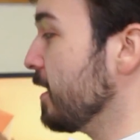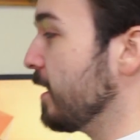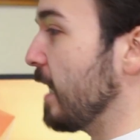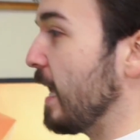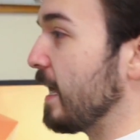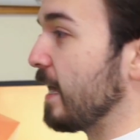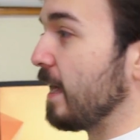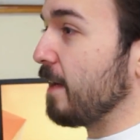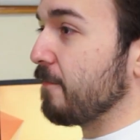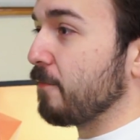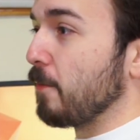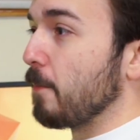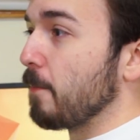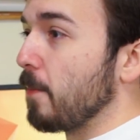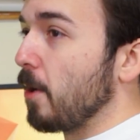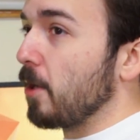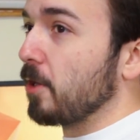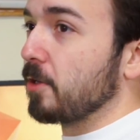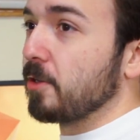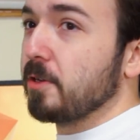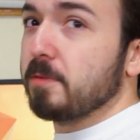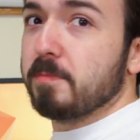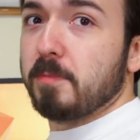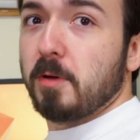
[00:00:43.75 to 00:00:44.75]
haven't bought a
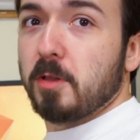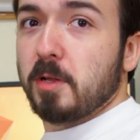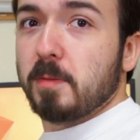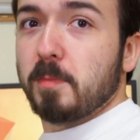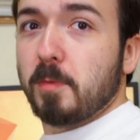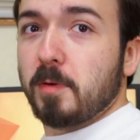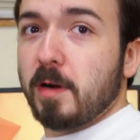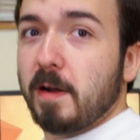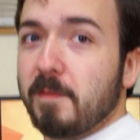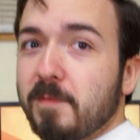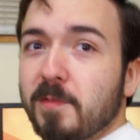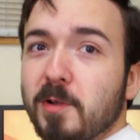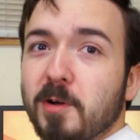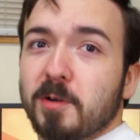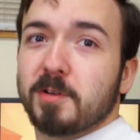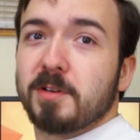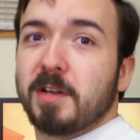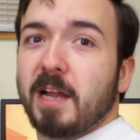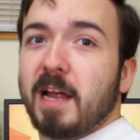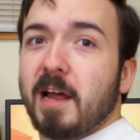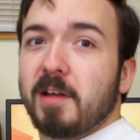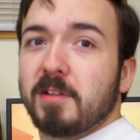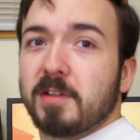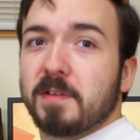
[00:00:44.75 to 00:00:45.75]
good motherboard. I've learned
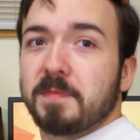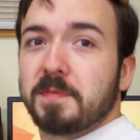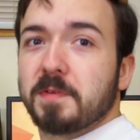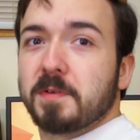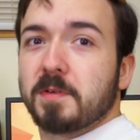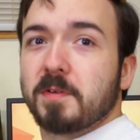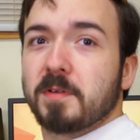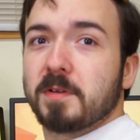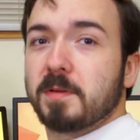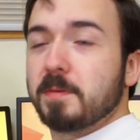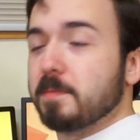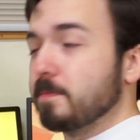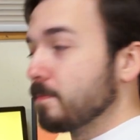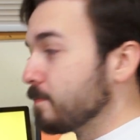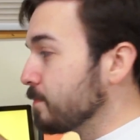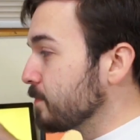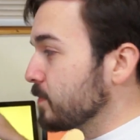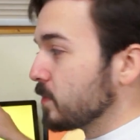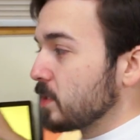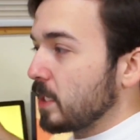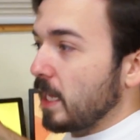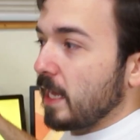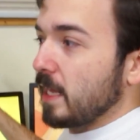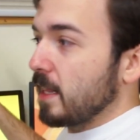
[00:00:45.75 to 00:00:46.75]
now that if you're going
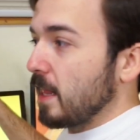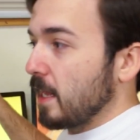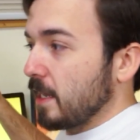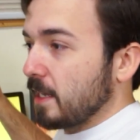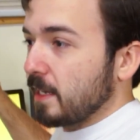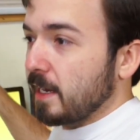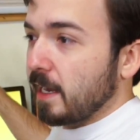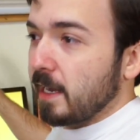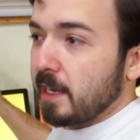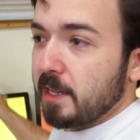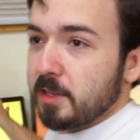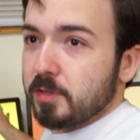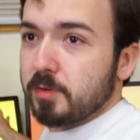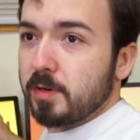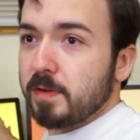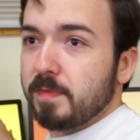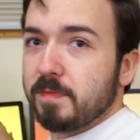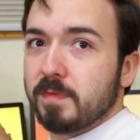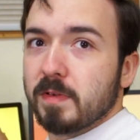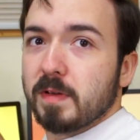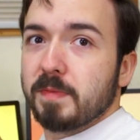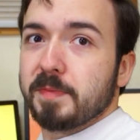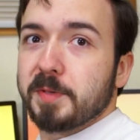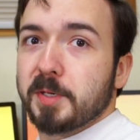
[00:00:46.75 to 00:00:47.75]
to get like an
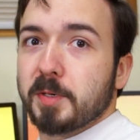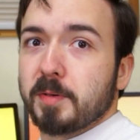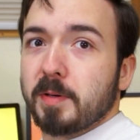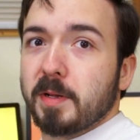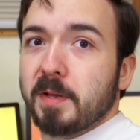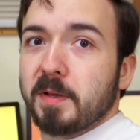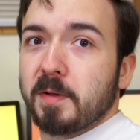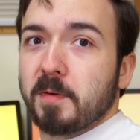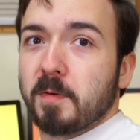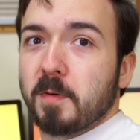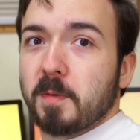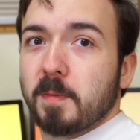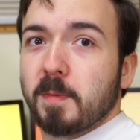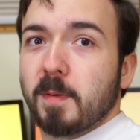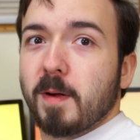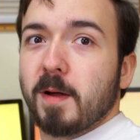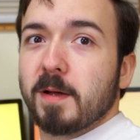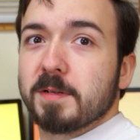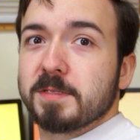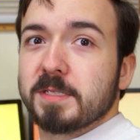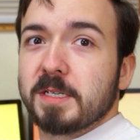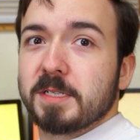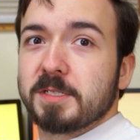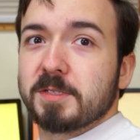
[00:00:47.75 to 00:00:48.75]
8350 or an 8 core
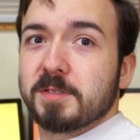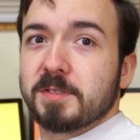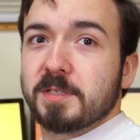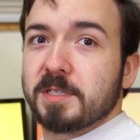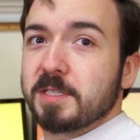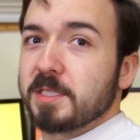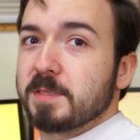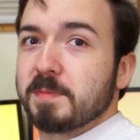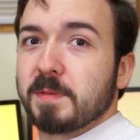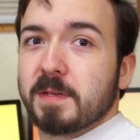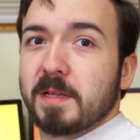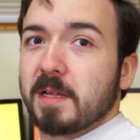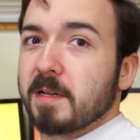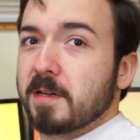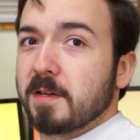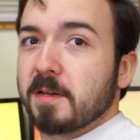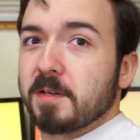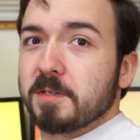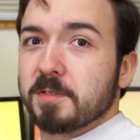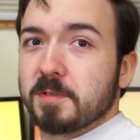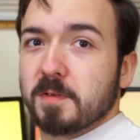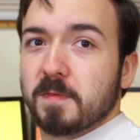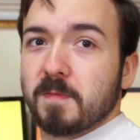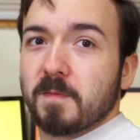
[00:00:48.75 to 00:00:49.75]
processor, you need to spend like
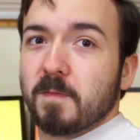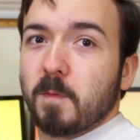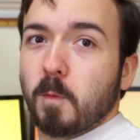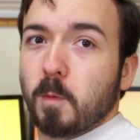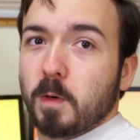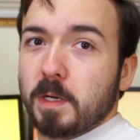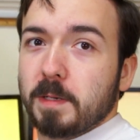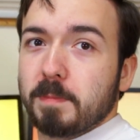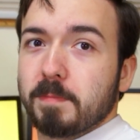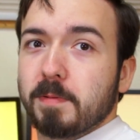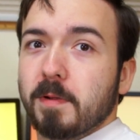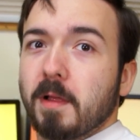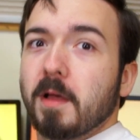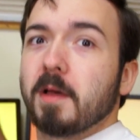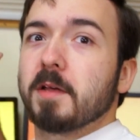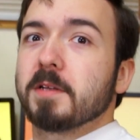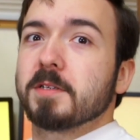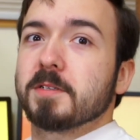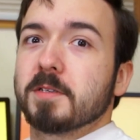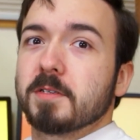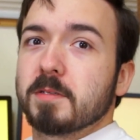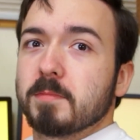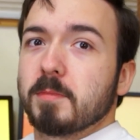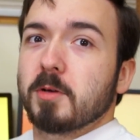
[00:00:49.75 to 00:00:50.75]
140 plus
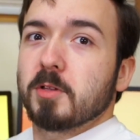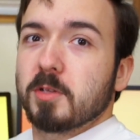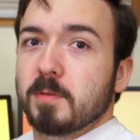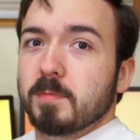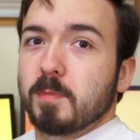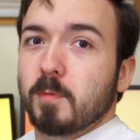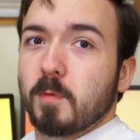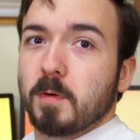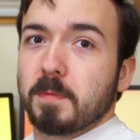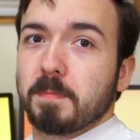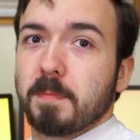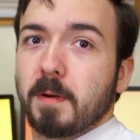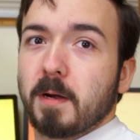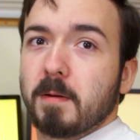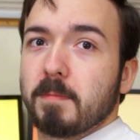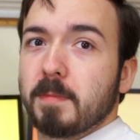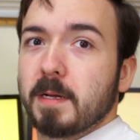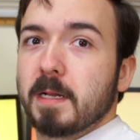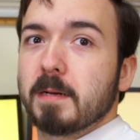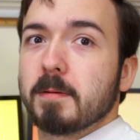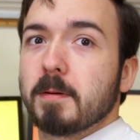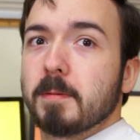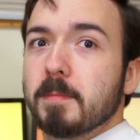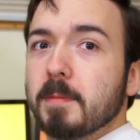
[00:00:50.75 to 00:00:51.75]
on a motherboard bare
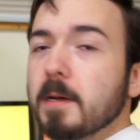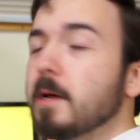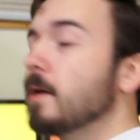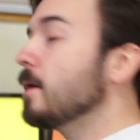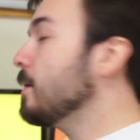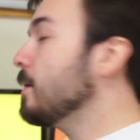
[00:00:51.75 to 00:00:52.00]
minimum.